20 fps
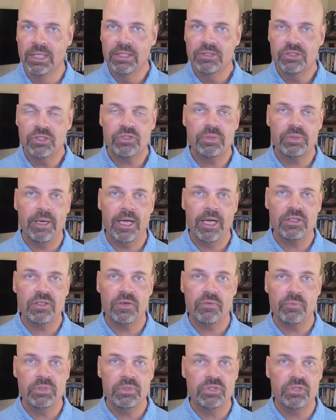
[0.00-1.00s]
just imagine
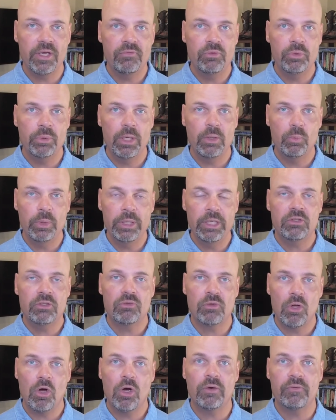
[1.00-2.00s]
if we saved you a week
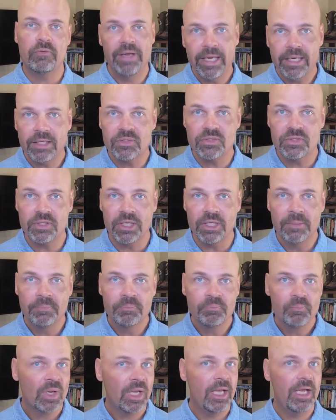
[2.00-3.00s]
long vacancy
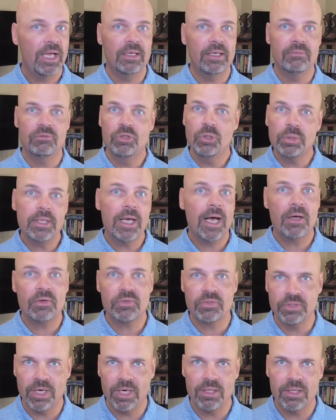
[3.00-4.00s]
at
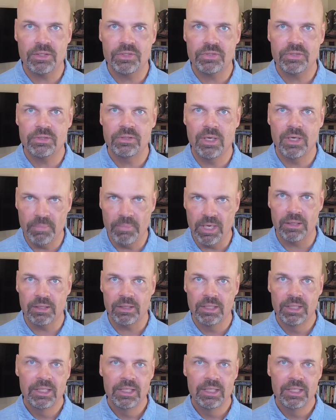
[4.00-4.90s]
$2,000 a month.